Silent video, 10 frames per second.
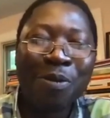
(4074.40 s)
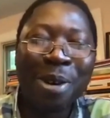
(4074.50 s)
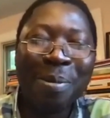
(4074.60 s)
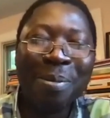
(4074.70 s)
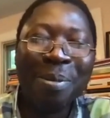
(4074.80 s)

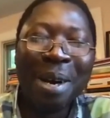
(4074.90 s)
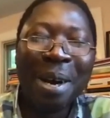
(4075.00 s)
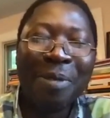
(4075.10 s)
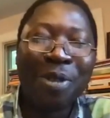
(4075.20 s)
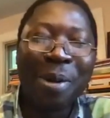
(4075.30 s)
from
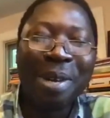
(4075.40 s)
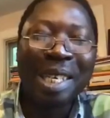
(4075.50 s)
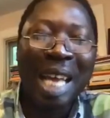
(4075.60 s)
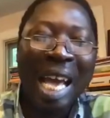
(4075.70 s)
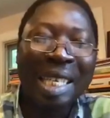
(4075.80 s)
from the
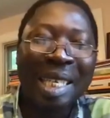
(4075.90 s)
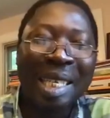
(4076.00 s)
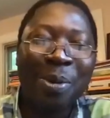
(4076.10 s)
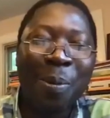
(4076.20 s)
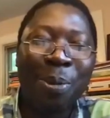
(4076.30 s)
texts
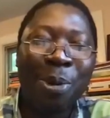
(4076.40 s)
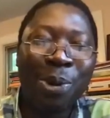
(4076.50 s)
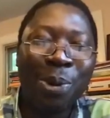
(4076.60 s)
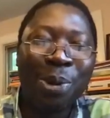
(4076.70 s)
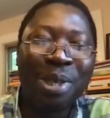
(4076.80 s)
that were
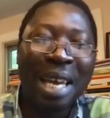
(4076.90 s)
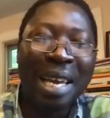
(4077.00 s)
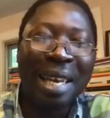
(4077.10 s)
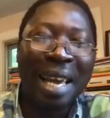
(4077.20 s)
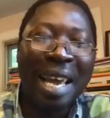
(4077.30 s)
produced, say,
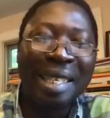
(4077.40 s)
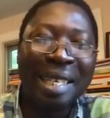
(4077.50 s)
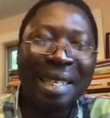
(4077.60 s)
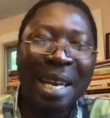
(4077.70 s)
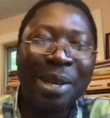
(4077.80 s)
in the
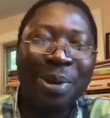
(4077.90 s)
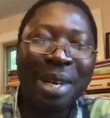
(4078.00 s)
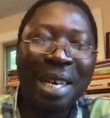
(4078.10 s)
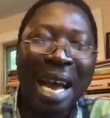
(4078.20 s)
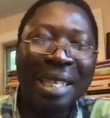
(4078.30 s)
18th century,
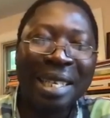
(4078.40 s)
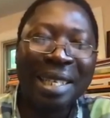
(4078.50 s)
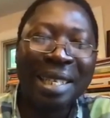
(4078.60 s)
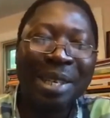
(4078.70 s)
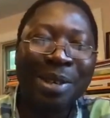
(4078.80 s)
19th
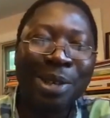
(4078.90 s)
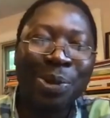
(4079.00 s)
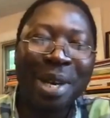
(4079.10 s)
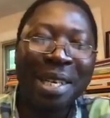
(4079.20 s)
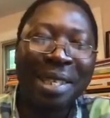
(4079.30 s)
century,
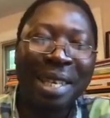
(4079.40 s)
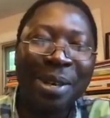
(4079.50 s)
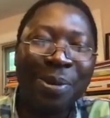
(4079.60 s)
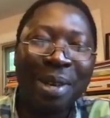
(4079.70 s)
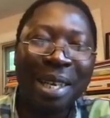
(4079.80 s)
20th
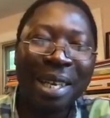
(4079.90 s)
century.